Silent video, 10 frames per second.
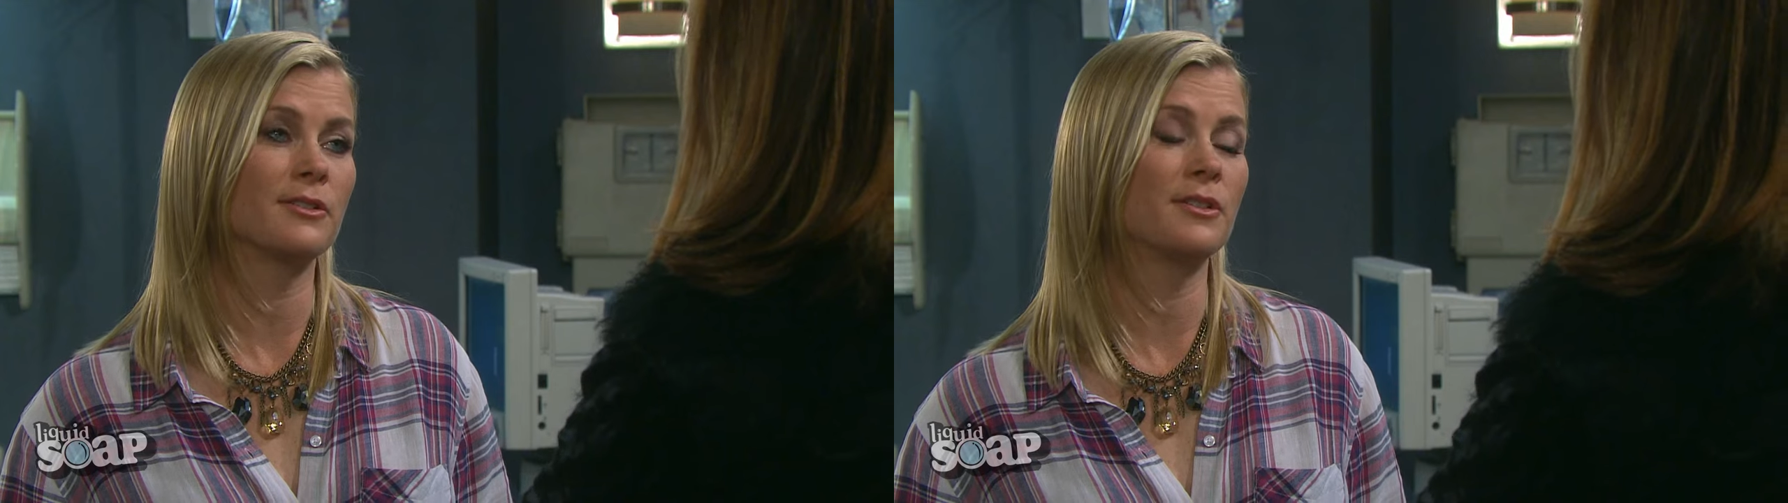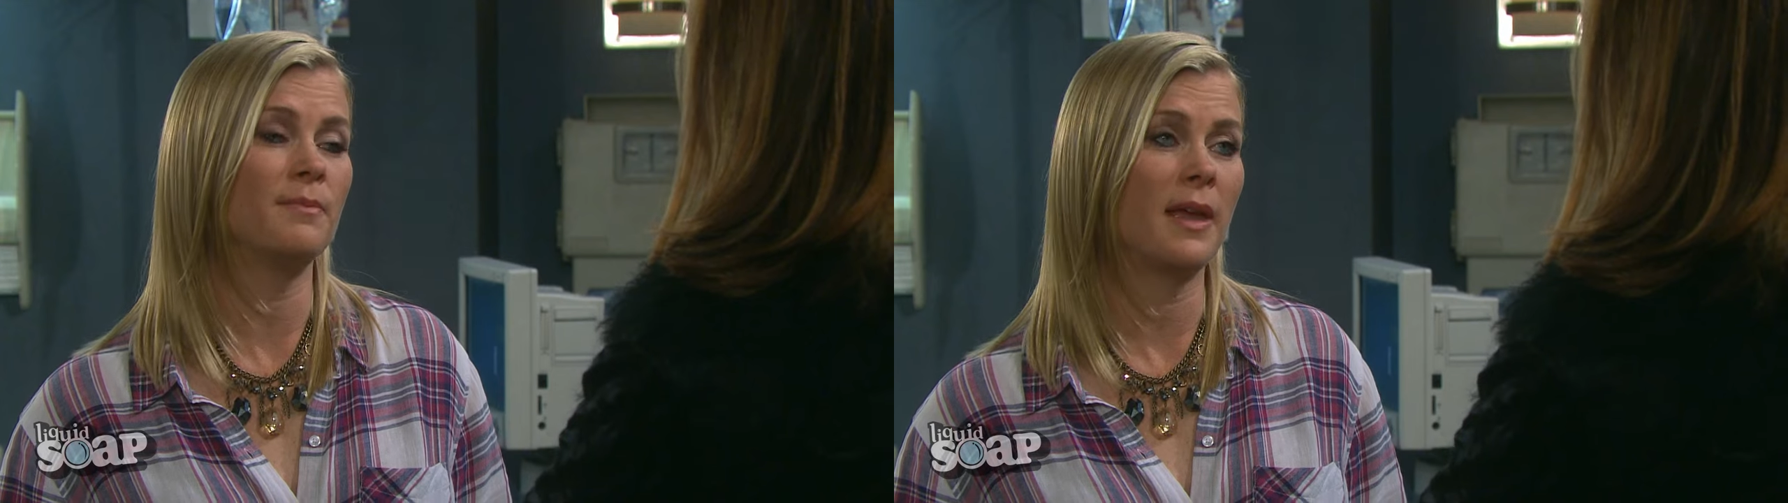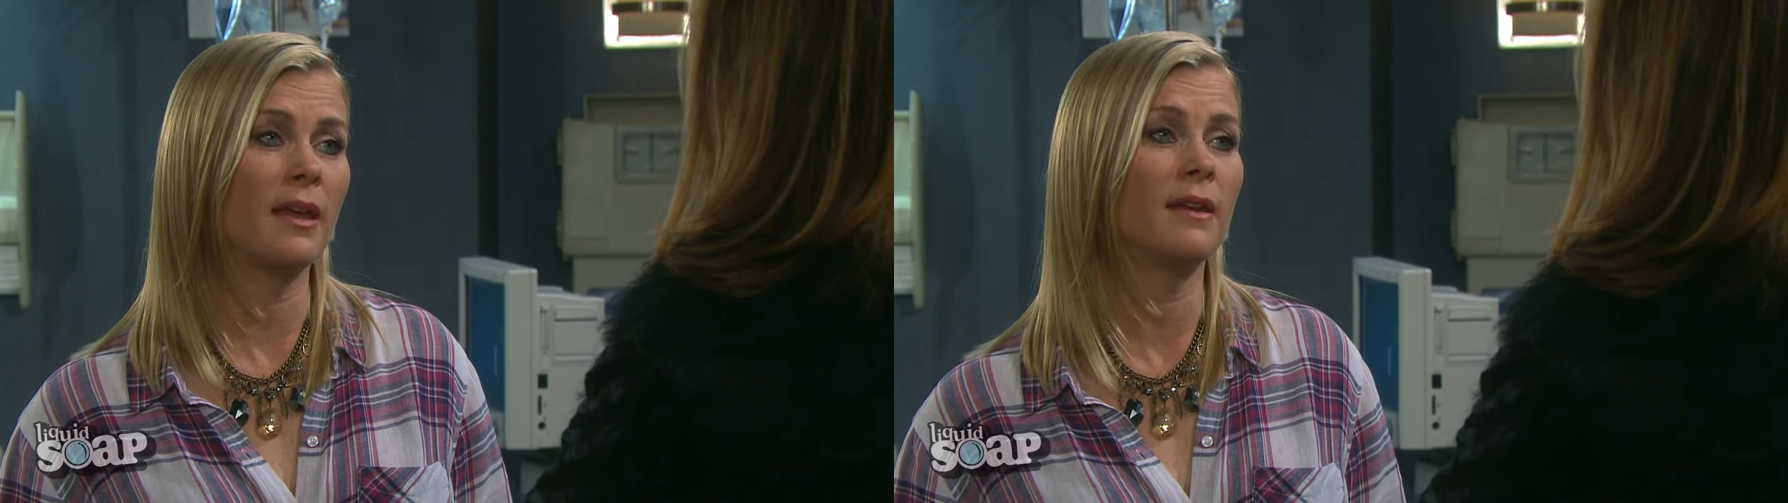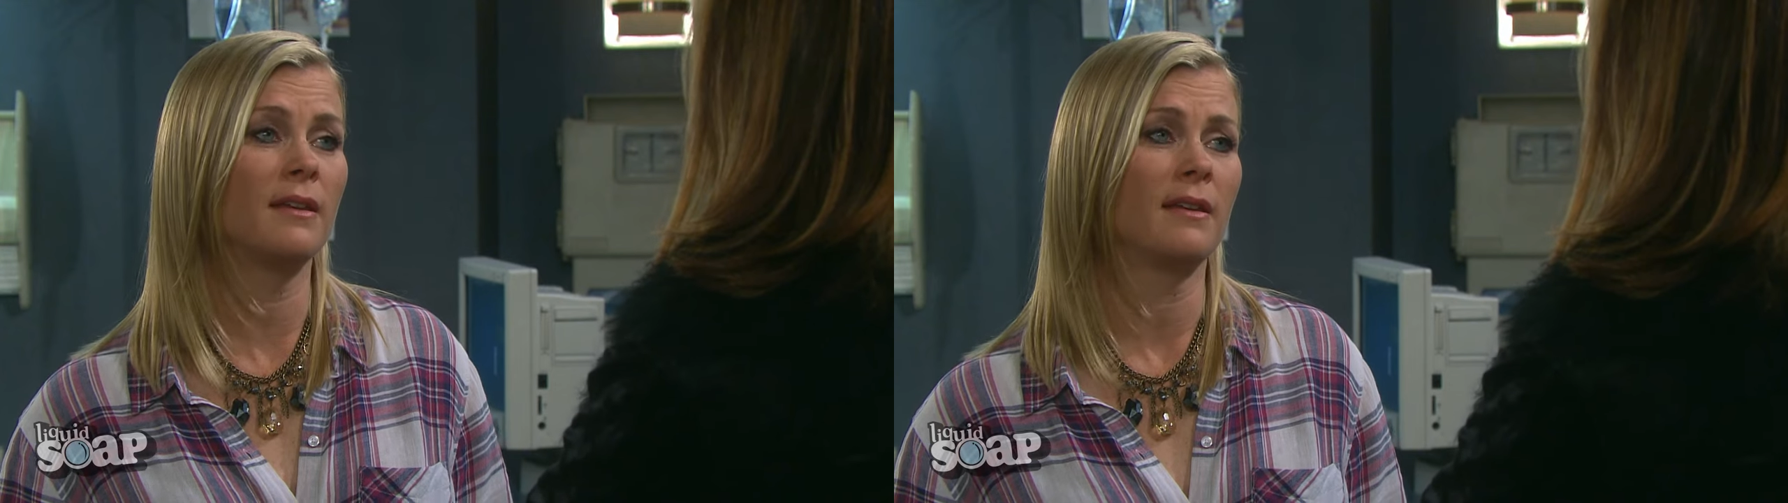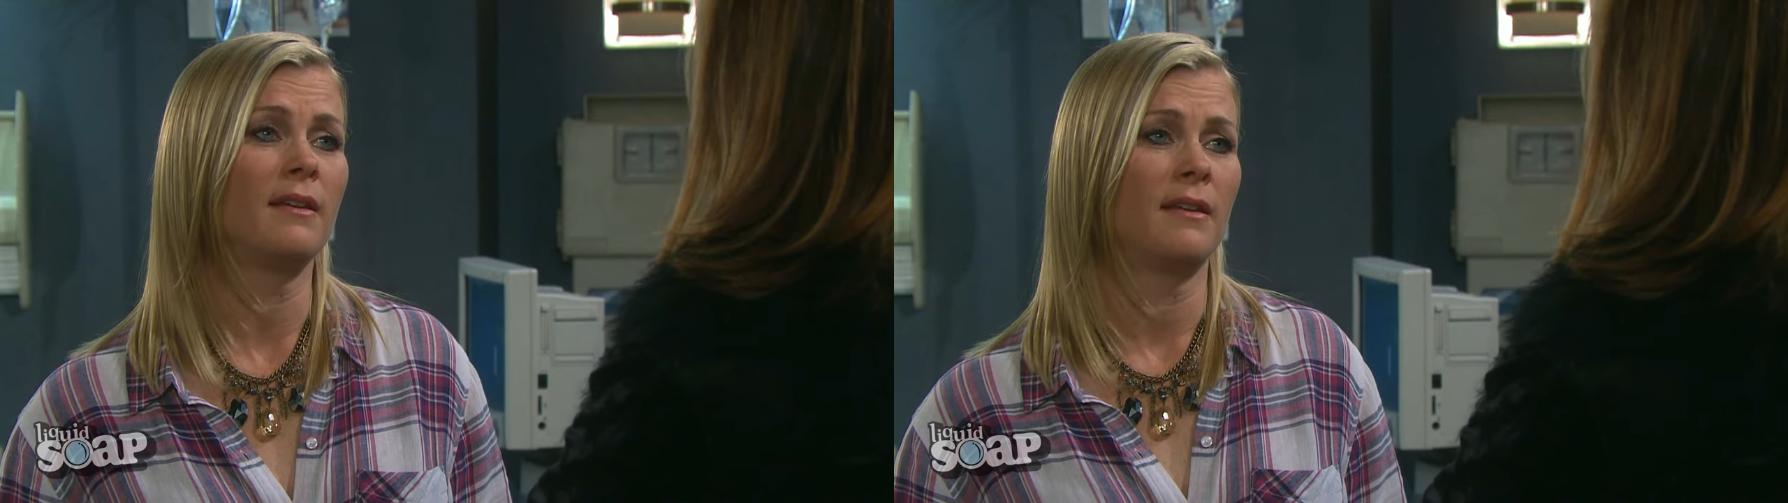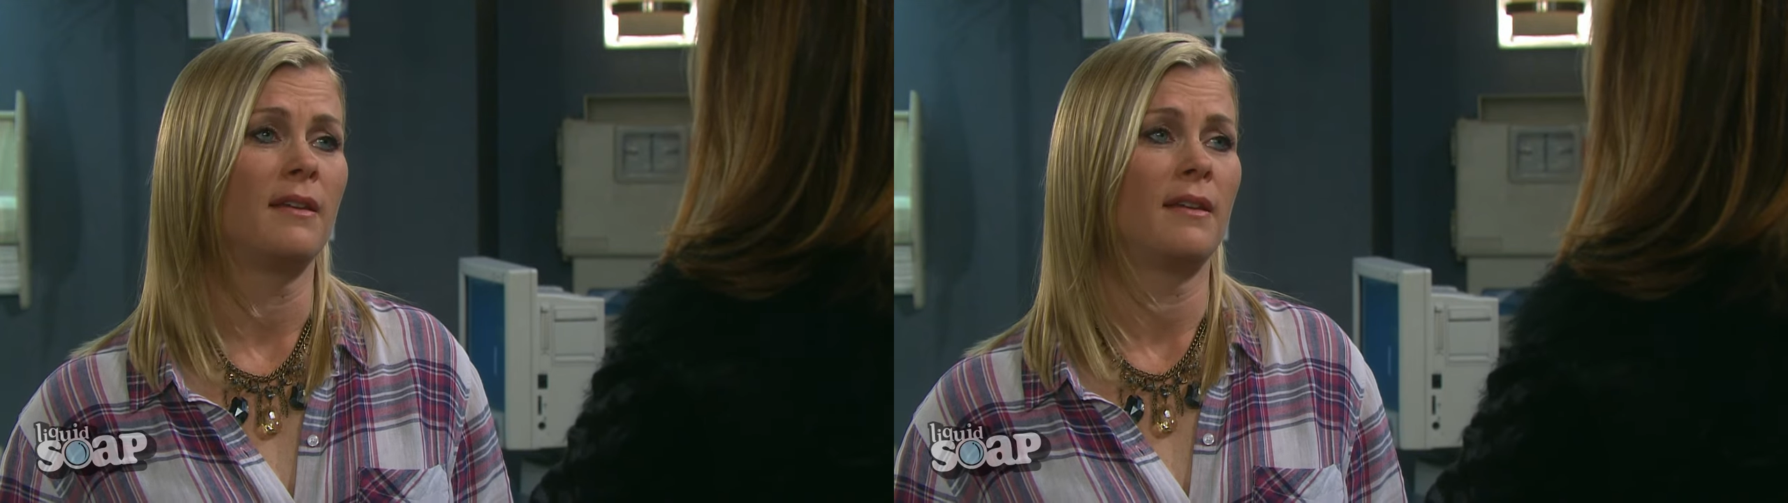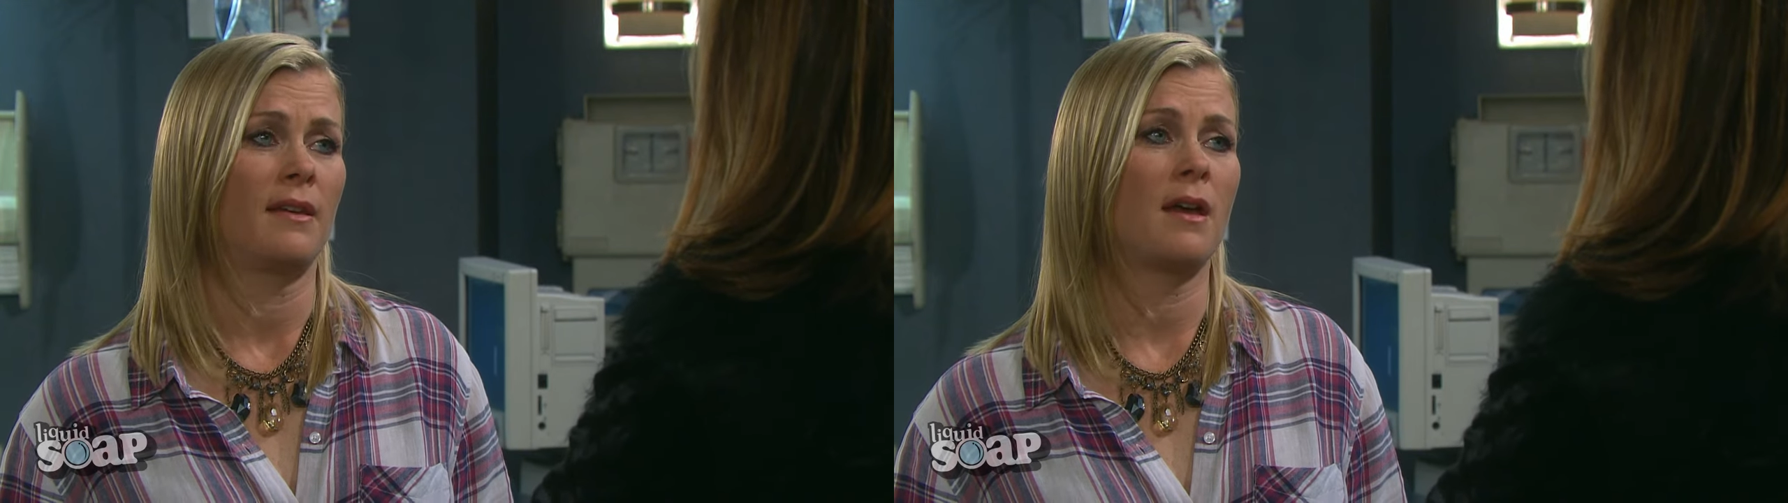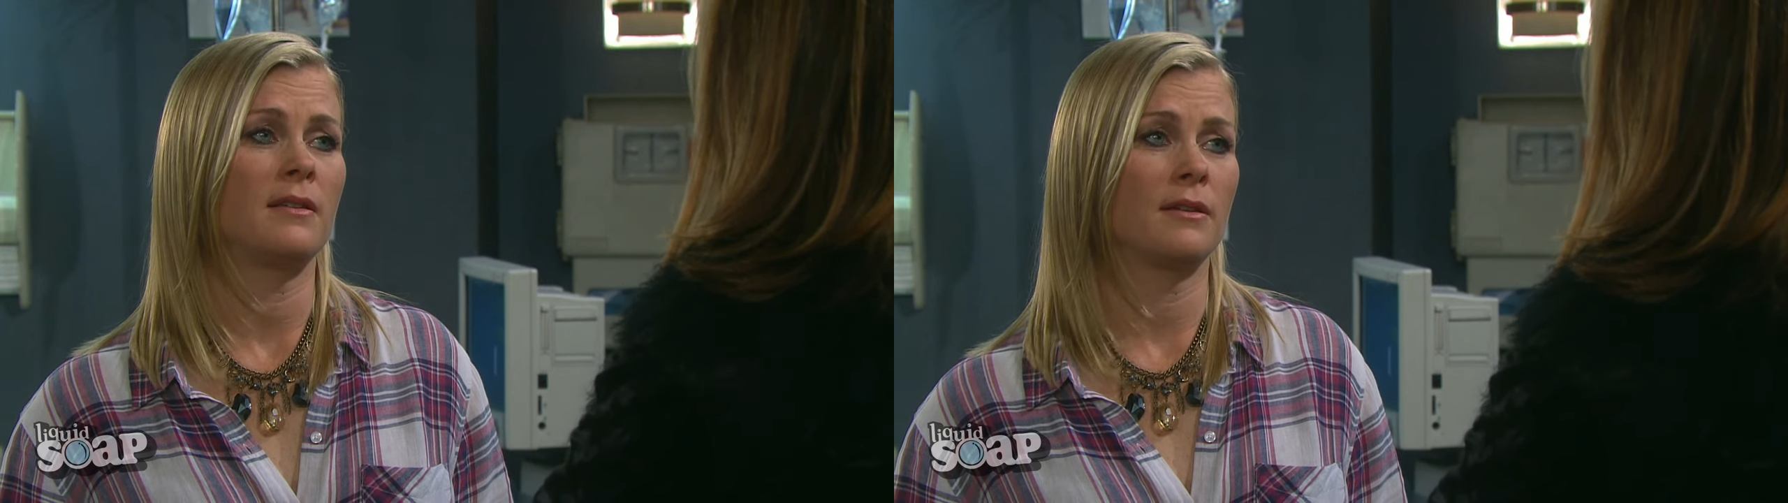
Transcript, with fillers: She made a